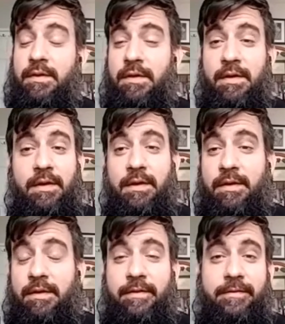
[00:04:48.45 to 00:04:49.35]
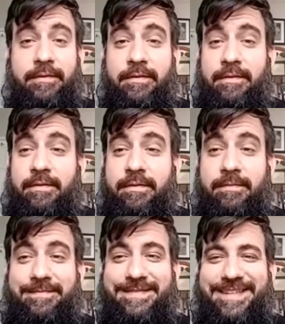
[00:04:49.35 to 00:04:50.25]

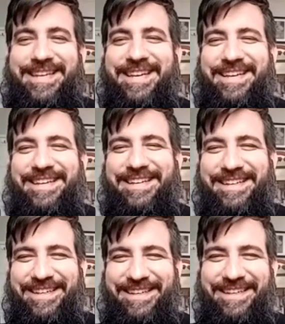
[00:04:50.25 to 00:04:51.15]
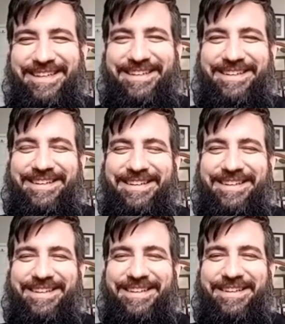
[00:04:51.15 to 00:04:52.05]

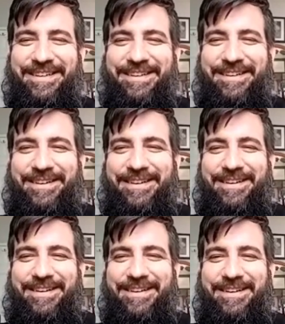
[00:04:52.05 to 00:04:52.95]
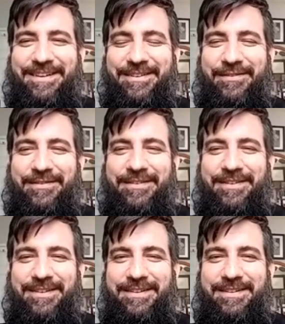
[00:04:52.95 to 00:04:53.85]

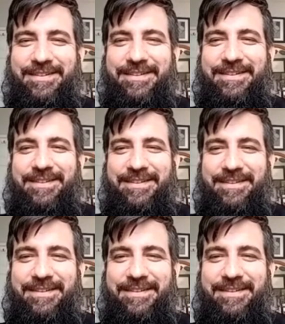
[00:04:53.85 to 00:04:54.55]
(silent)